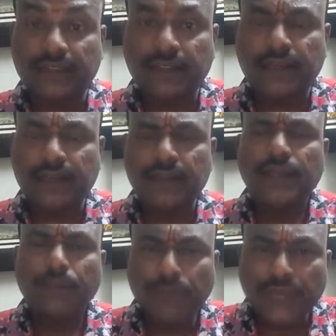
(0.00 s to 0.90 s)
that
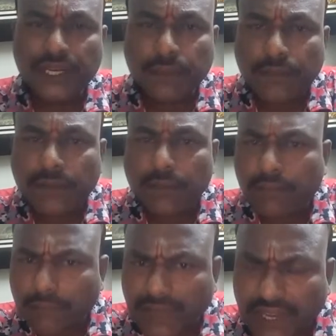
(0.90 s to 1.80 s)

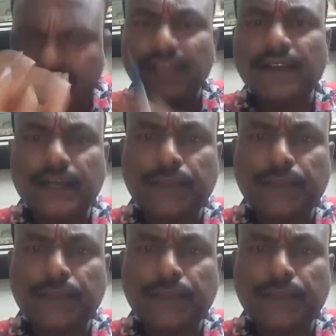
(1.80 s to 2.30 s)
minimum basic